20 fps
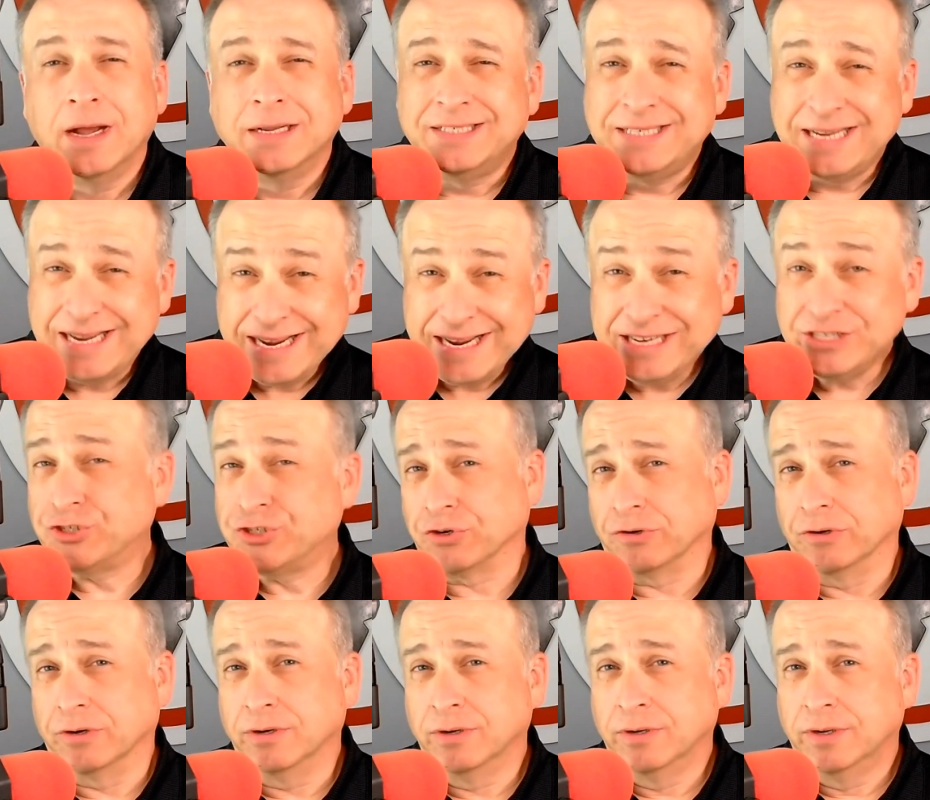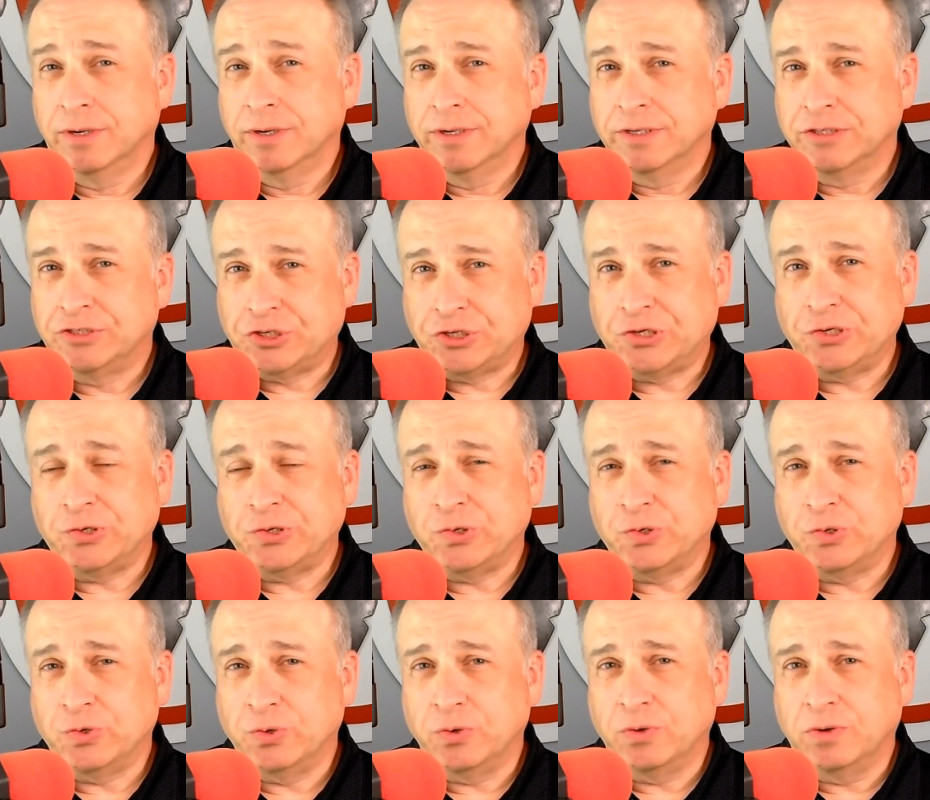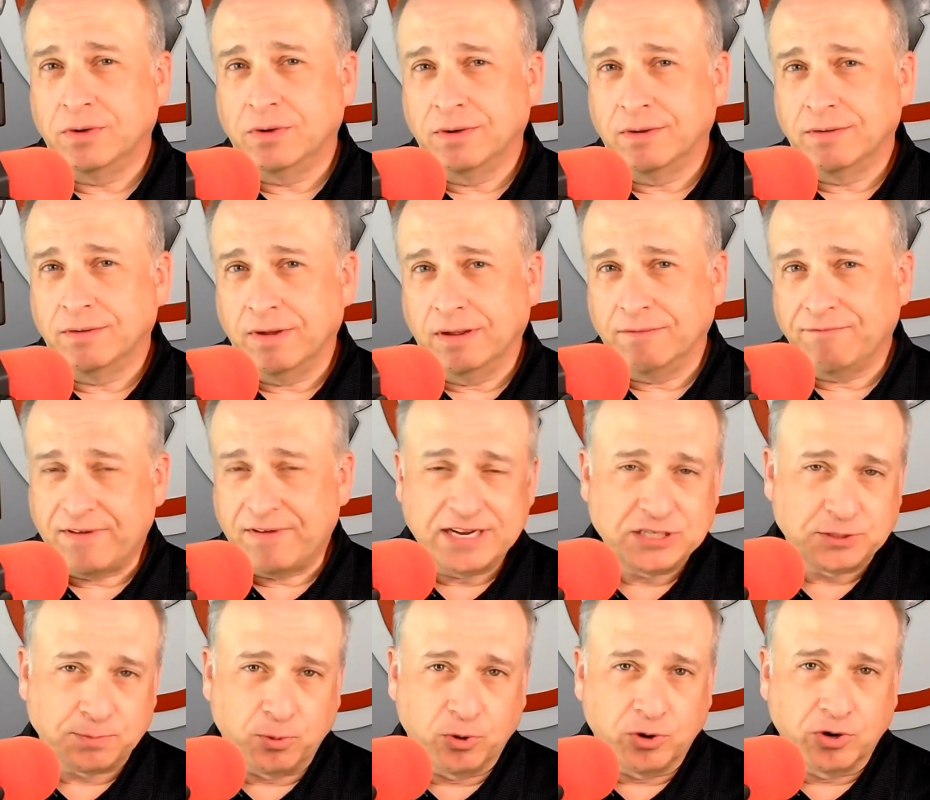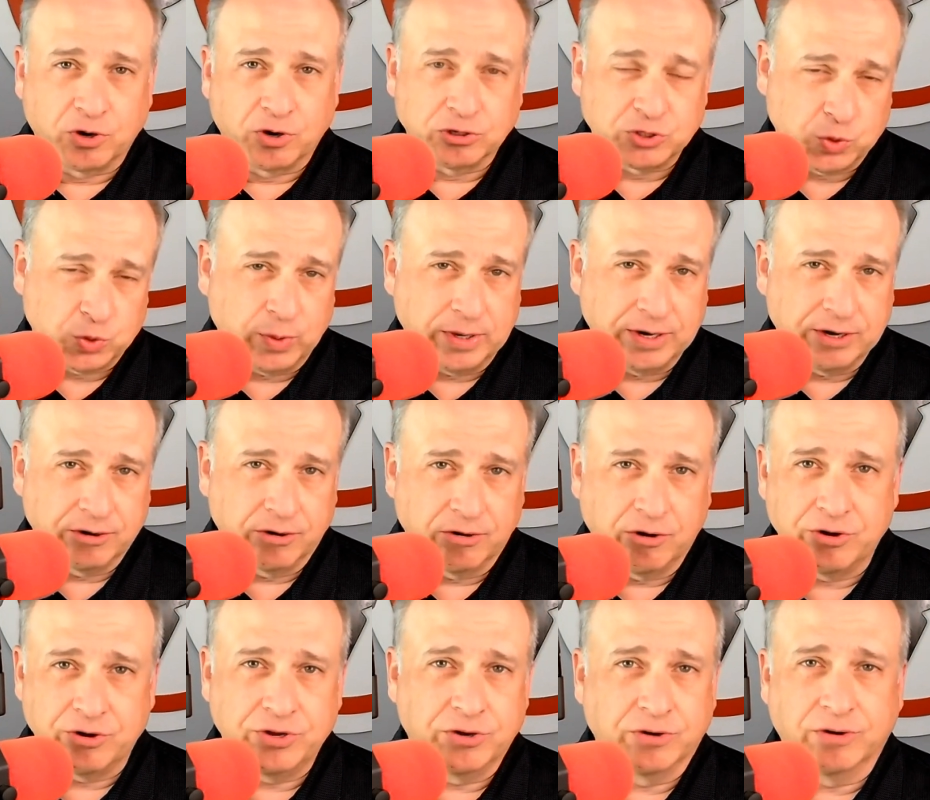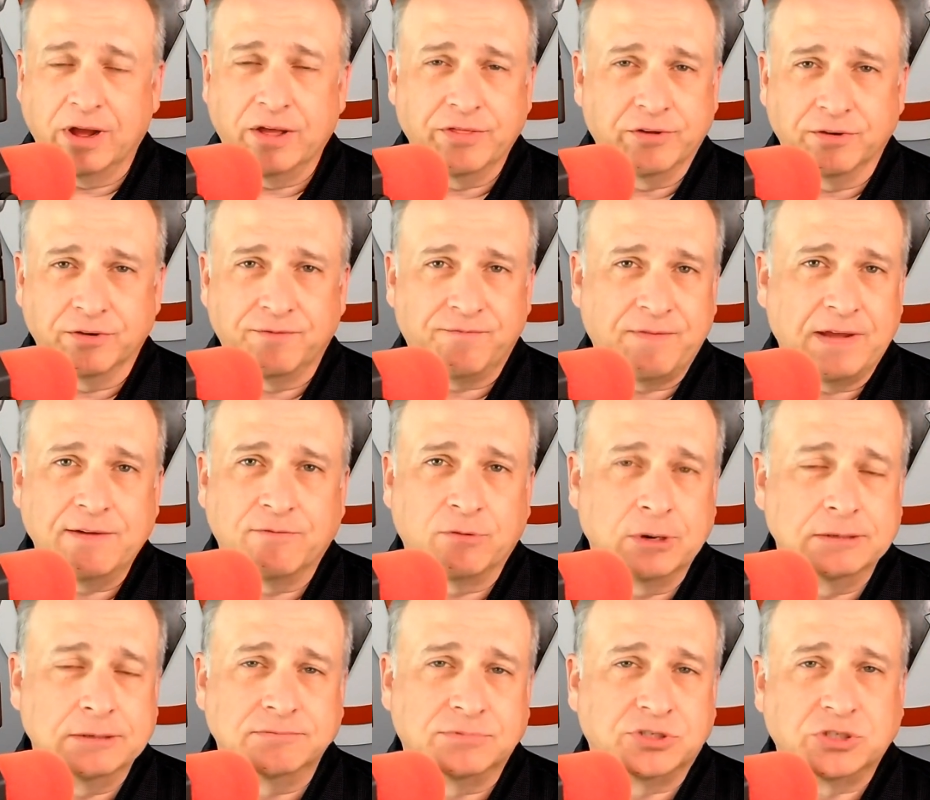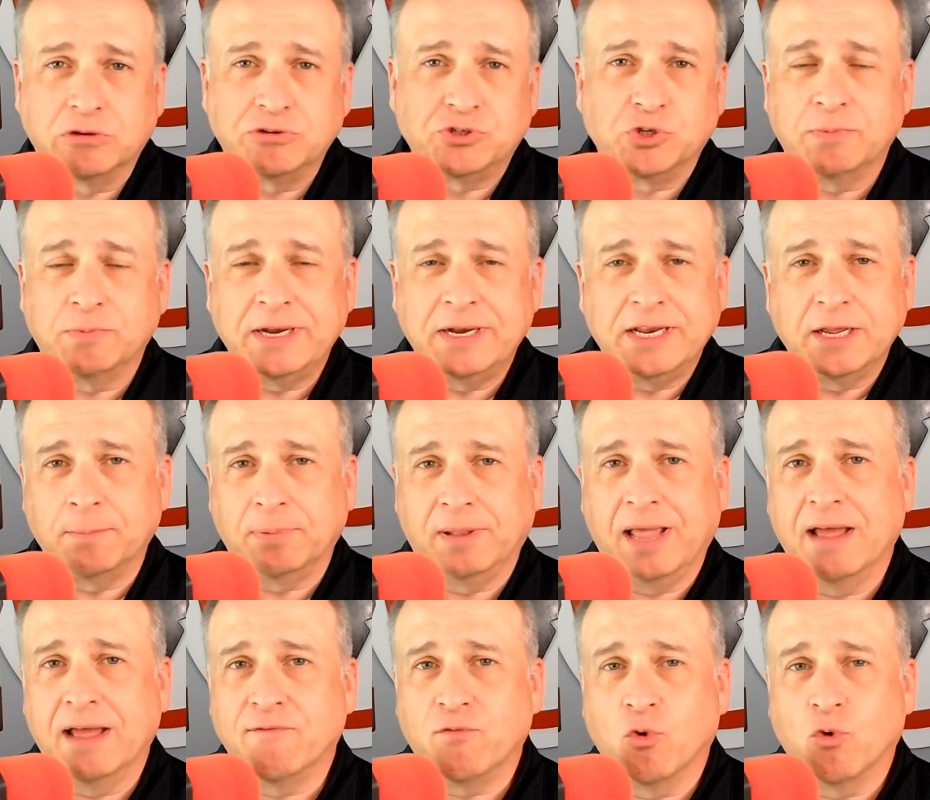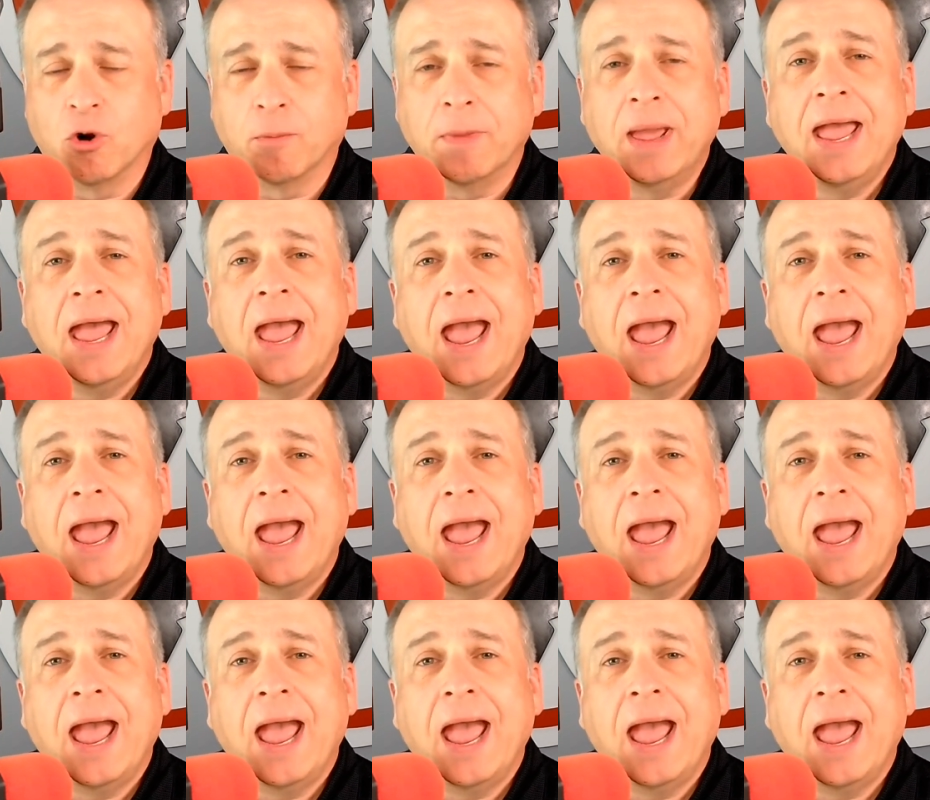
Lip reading: teaser to Facebook or Twitter or your other favorite social media platform,